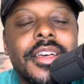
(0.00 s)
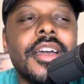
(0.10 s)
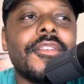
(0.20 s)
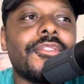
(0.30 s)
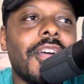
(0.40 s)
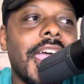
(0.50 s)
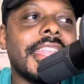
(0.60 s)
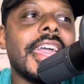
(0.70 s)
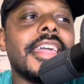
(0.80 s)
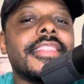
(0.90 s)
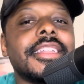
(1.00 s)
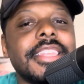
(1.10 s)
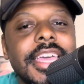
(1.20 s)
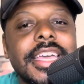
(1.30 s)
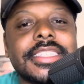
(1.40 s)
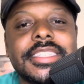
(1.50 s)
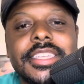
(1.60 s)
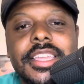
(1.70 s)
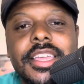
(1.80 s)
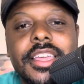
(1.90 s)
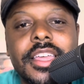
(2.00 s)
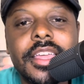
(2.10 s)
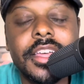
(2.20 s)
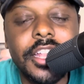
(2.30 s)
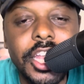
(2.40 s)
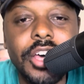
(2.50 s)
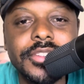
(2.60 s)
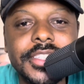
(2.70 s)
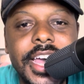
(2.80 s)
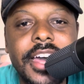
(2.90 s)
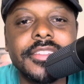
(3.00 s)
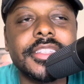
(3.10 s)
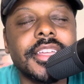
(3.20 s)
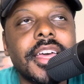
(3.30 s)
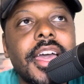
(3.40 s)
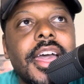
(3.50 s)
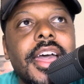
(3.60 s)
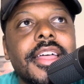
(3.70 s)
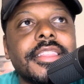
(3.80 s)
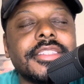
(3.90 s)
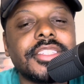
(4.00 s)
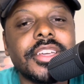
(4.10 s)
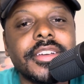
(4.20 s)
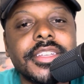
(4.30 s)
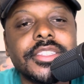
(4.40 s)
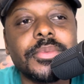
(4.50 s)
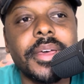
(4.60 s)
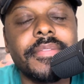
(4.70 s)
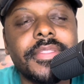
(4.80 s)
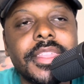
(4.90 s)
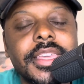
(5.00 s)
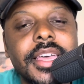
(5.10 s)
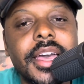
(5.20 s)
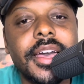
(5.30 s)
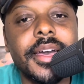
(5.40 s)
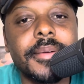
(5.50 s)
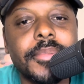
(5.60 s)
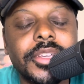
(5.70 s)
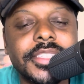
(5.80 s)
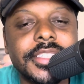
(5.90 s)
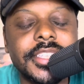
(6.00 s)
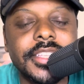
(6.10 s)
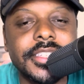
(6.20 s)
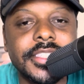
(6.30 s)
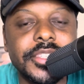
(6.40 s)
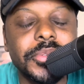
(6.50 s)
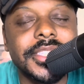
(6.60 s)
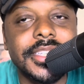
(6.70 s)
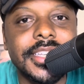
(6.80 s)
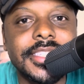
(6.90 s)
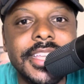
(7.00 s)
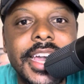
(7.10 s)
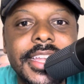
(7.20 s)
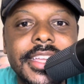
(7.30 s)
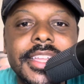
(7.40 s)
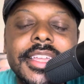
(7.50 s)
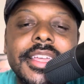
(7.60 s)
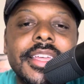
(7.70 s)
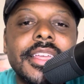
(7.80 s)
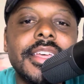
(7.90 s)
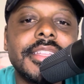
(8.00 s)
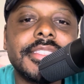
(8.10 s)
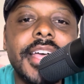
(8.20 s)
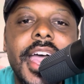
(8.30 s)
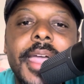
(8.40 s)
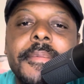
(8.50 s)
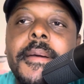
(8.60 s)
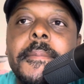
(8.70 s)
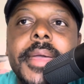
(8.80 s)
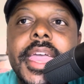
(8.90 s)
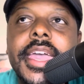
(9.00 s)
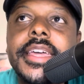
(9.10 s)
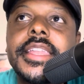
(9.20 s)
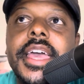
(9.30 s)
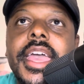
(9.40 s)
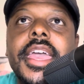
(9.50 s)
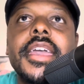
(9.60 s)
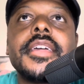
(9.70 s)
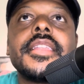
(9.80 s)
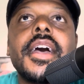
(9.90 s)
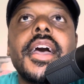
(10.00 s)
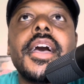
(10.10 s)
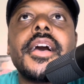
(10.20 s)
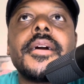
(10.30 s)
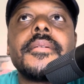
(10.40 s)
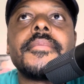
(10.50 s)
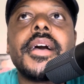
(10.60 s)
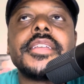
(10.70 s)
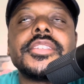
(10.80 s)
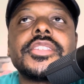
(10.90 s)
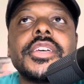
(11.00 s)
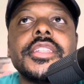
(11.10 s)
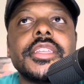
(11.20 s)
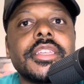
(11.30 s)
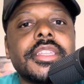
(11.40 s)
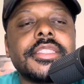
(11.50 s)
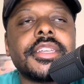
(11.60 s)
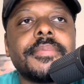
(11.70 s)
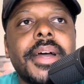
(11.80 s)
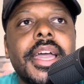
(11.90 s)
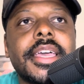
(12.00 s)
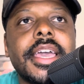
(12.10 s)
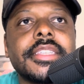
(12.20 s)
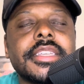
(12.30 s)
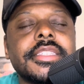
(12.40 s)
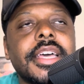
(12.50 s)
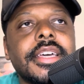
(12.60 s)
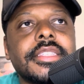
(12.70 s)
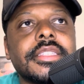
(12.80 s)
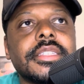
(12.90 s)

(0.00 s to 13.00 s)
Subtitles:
Friday the Knicks closed out the series with the Boston Celtics. It was an exciting time, man, and I just couldn't get to the podcast because I